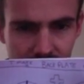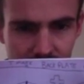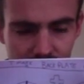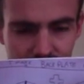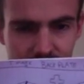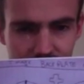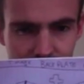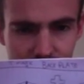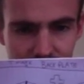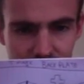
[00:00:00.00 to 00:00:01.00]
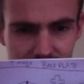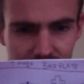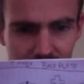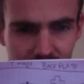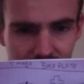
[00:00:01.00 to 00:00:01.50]
What you do is you put this
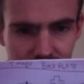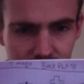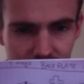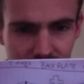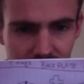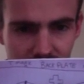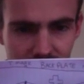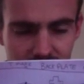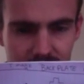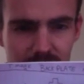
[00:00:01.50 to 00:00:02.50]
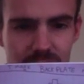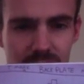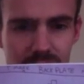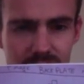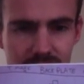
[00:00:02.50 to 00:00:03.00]
gear on and you put the
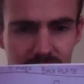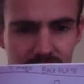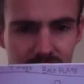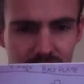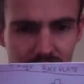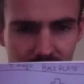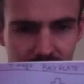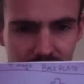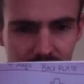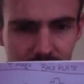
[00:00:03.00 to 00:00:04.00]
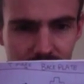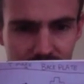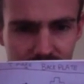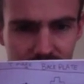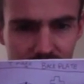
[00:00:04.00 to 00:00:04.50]
size 10 Allen key
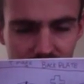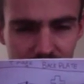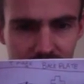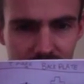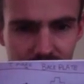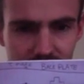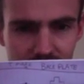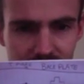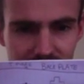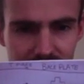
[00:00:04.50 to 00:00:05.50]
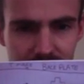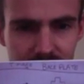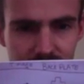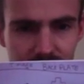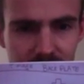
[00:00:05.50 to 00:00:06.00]
bolt. So you lock the gear, tighten it
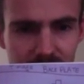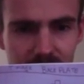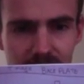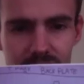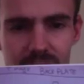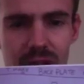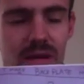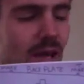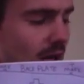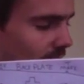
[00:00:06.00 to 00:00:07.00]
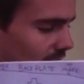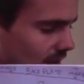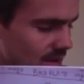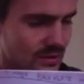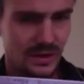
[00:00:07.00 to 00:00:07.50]
fully.
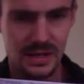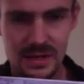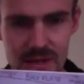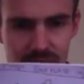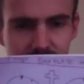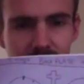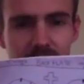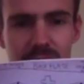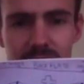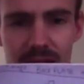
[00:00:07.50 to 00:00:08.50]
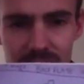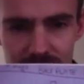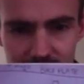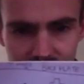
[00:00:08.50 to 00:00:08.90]
Get your assistant again and tighten this